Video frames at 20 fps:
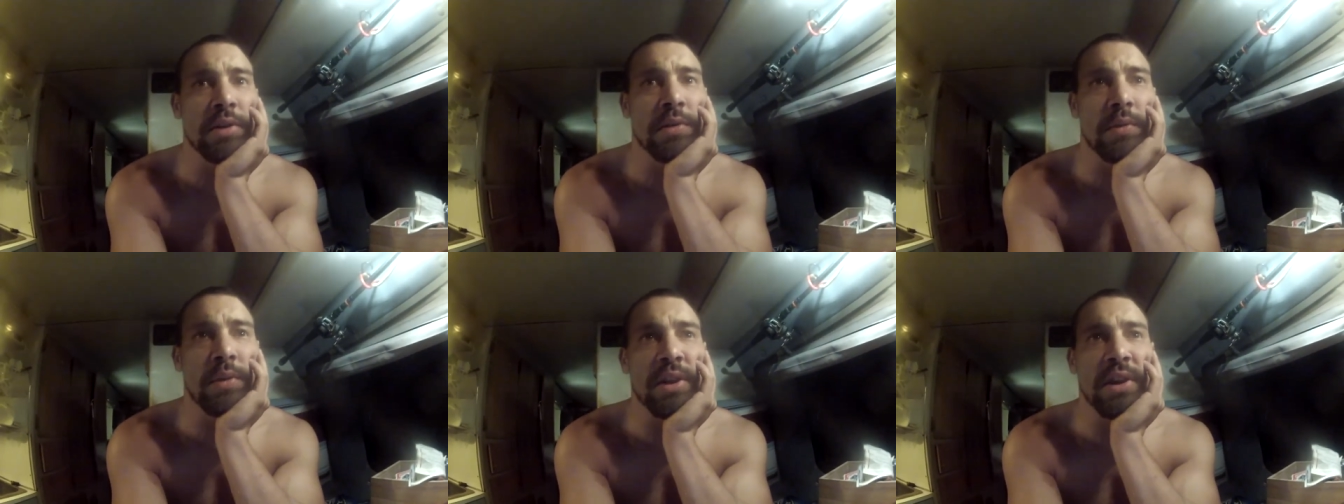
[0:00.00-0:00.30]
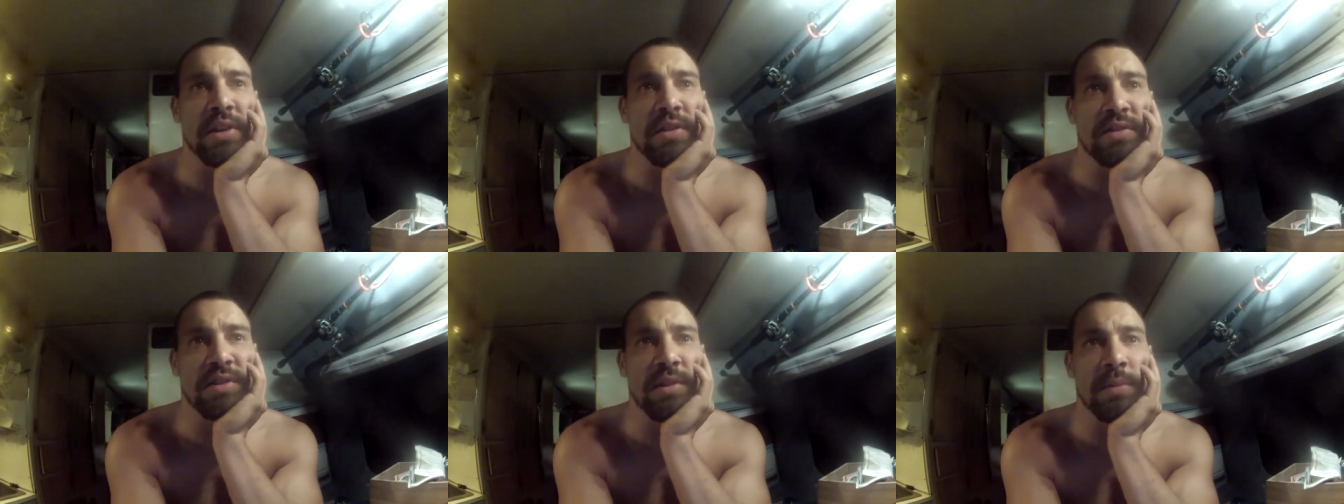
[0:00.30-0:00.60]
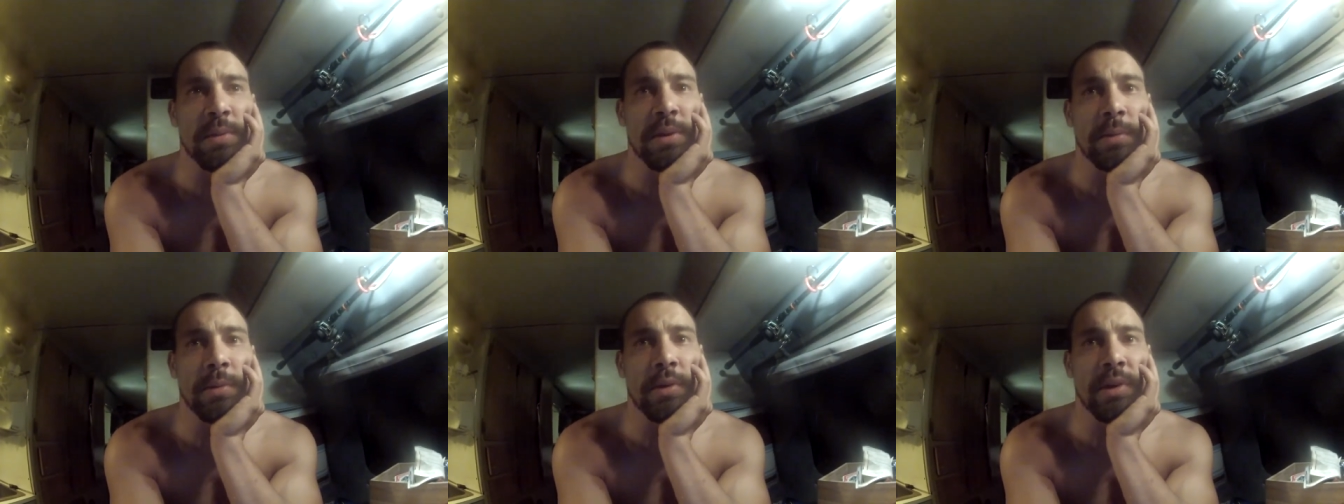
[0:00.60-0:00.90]
Whereas
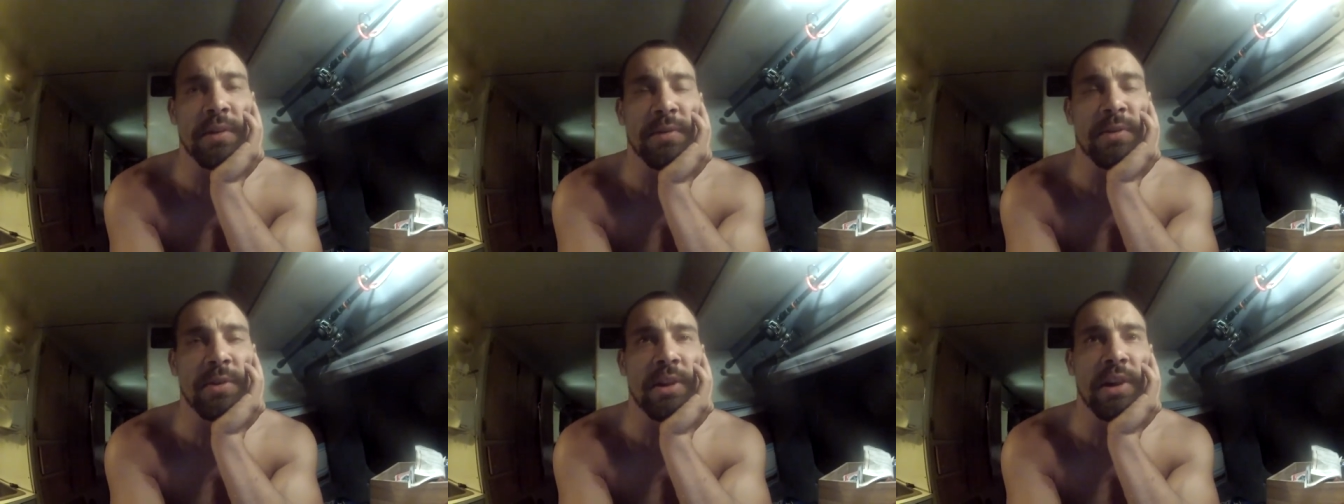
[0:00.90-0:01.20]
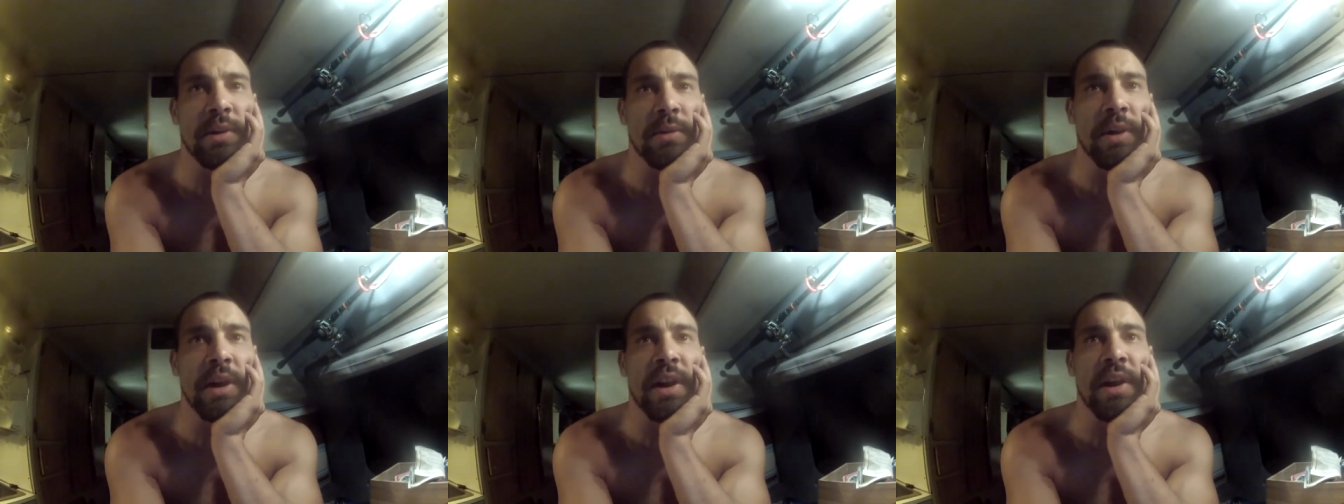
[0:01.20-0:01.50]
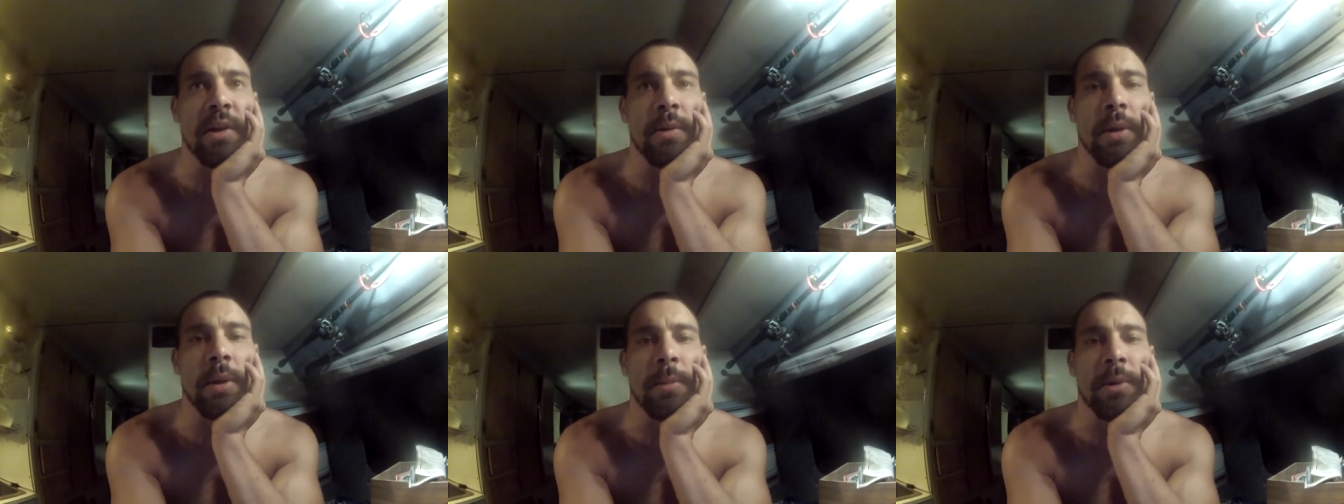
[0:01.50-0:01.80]
some people, I feel like right
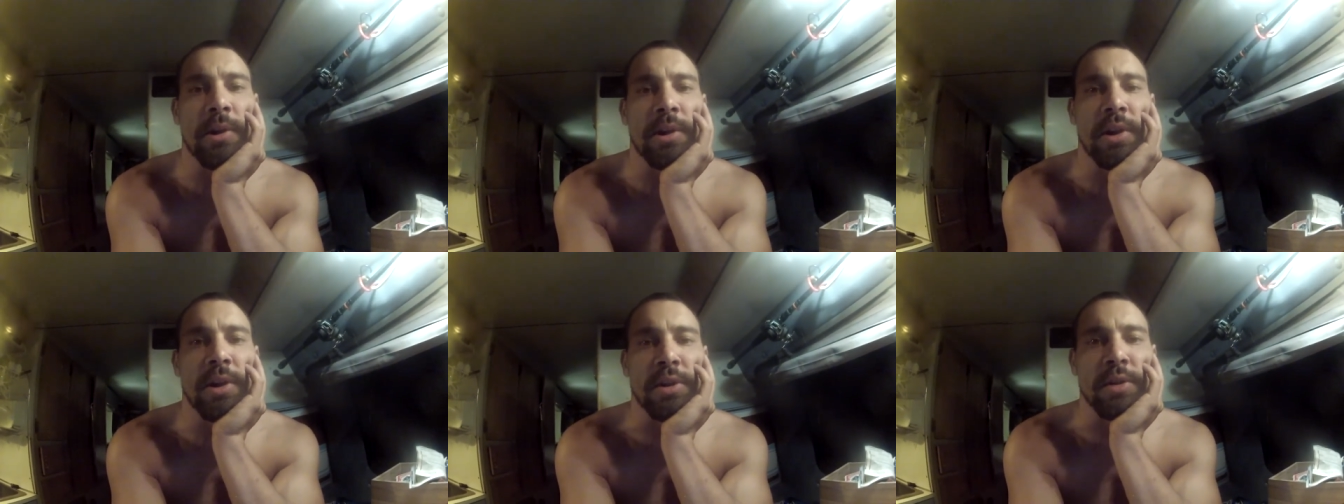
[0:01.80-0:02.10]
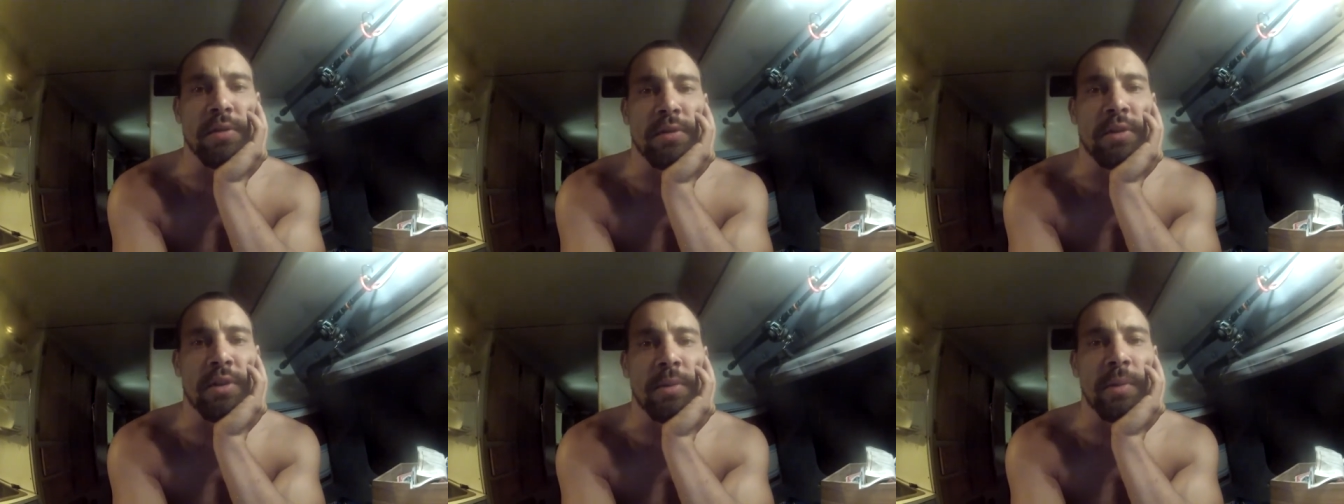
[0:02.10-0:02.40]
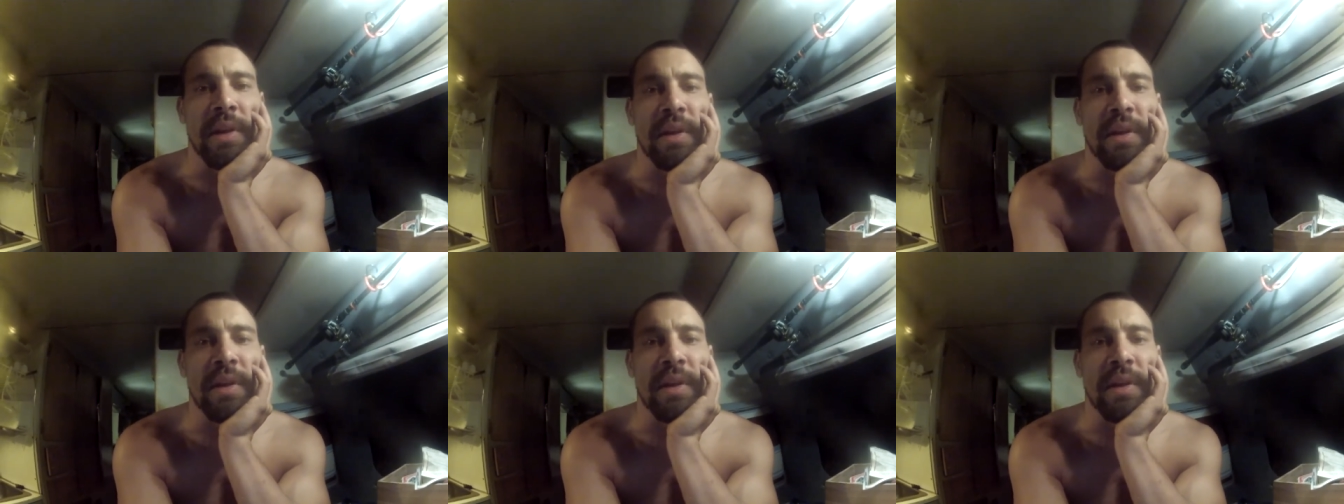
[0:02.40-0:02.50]
now, I put it on YouTube.